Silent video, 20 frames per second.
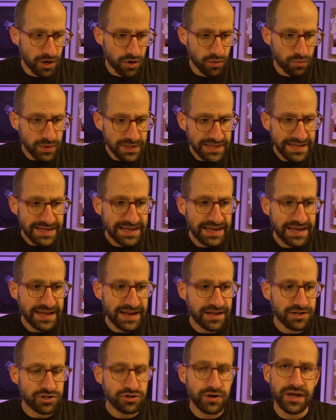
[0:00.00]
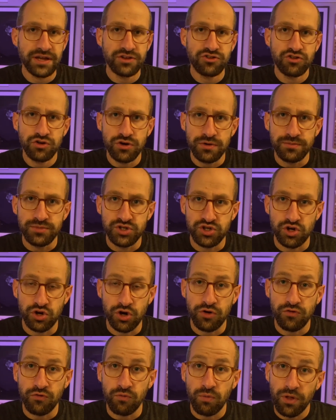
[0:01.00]
really get at trying to
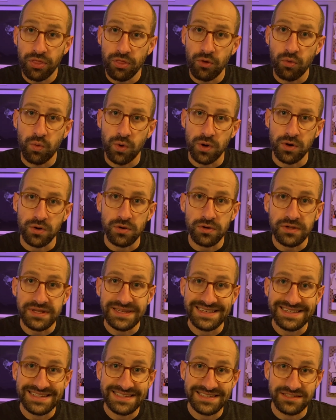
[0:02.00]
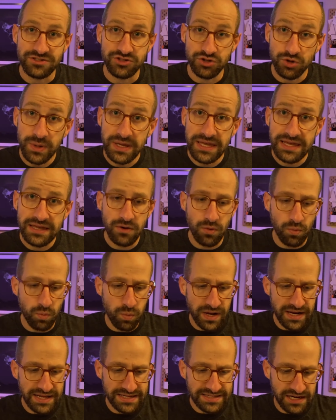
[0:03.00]
observe what the world is doing,
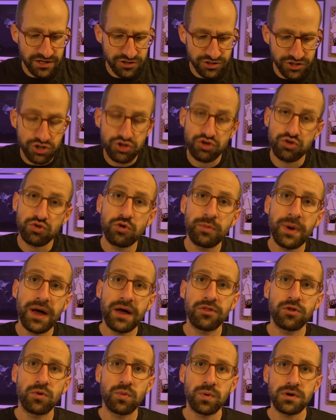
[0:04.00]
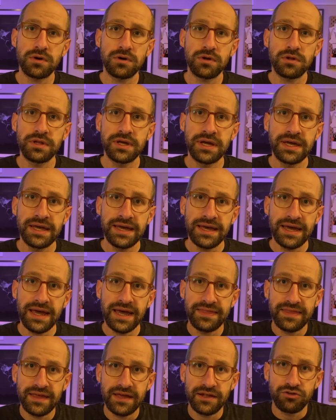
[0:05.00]
what is actually true about the world,
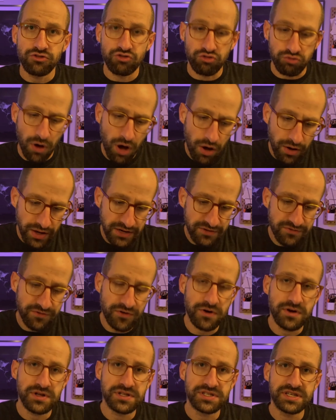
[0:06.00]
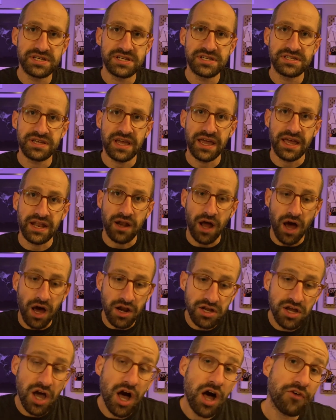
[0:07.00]
and then draw inferences and
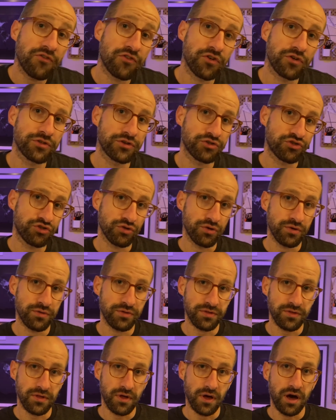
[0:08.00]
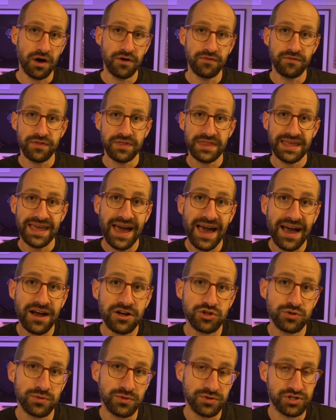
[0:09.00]
uncover the truth of the
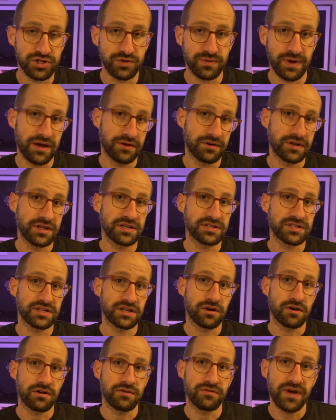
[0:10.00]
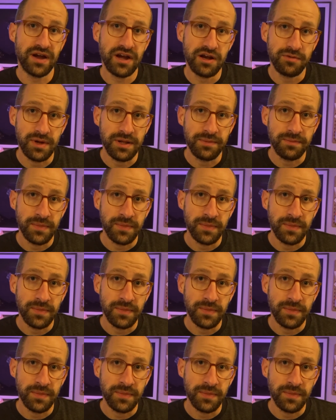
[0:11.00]
actual surroundings in our environment.